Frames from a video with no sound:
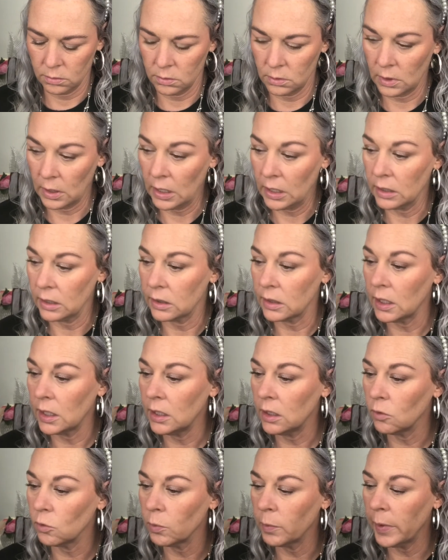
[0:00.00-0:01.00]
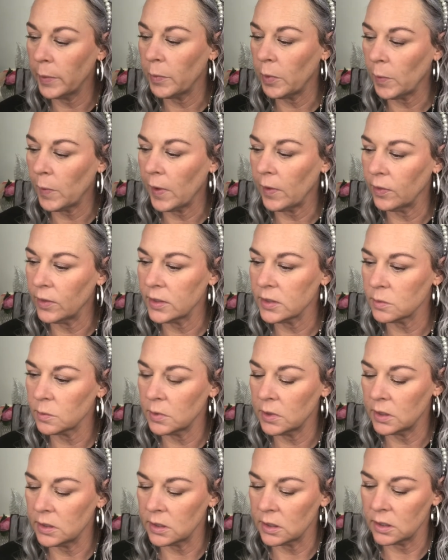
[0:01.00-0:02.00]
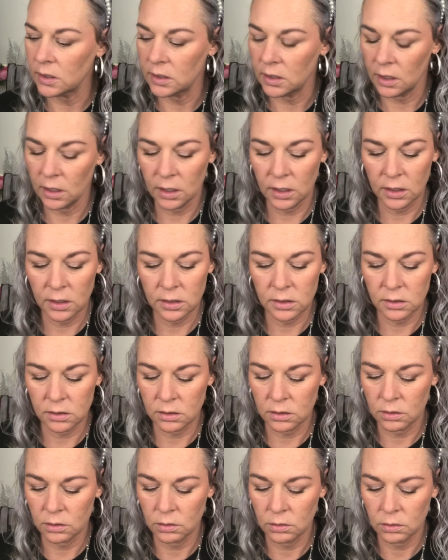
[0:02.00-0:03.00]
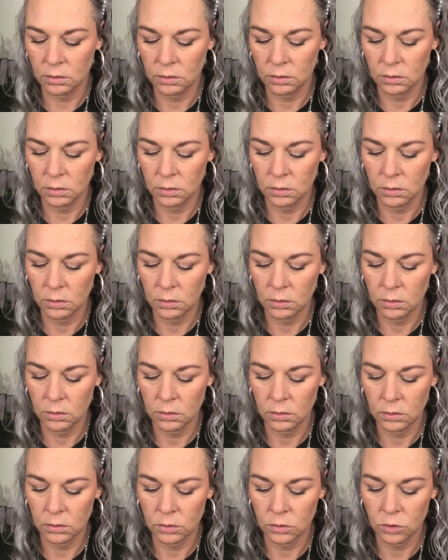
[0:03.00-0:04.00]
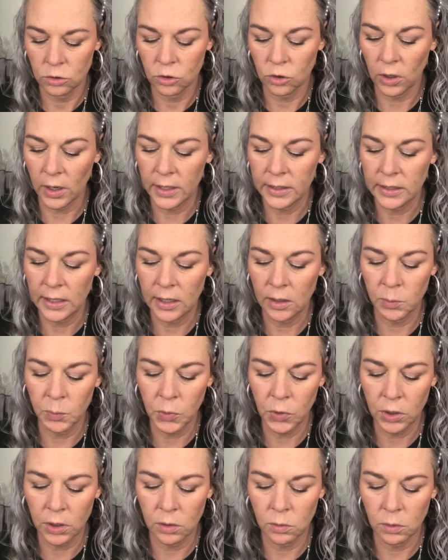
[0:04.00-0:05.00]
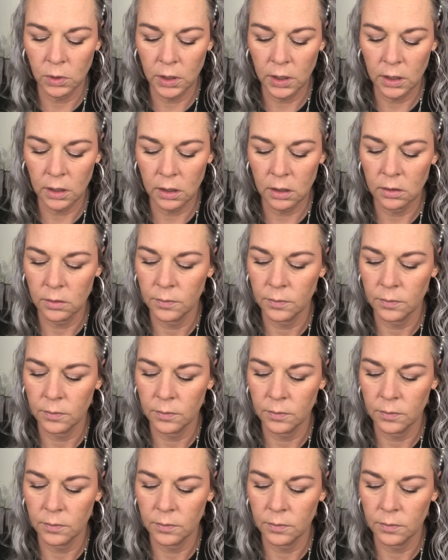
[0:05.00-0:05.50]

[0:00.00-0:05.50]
And the thing to remember about this one is it does dry down pretty quick.